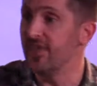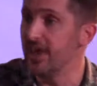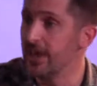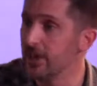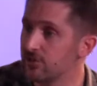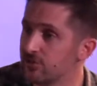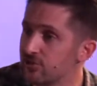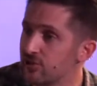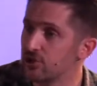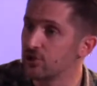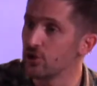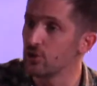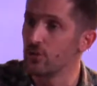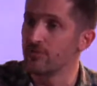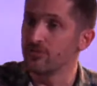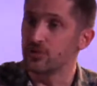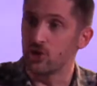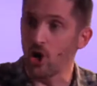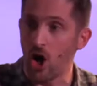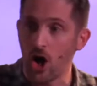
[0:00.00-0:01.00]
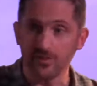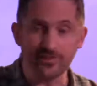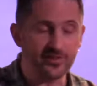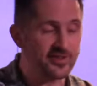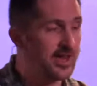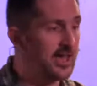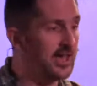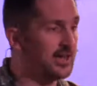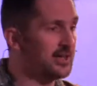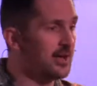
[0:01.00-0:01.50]
things to do with
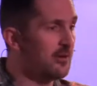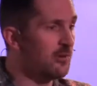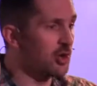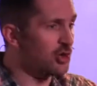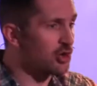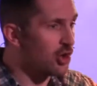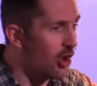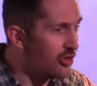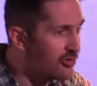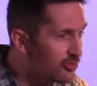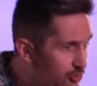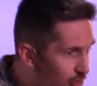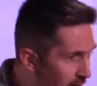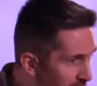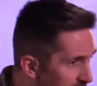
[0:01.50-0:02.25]
God's kingdom and God's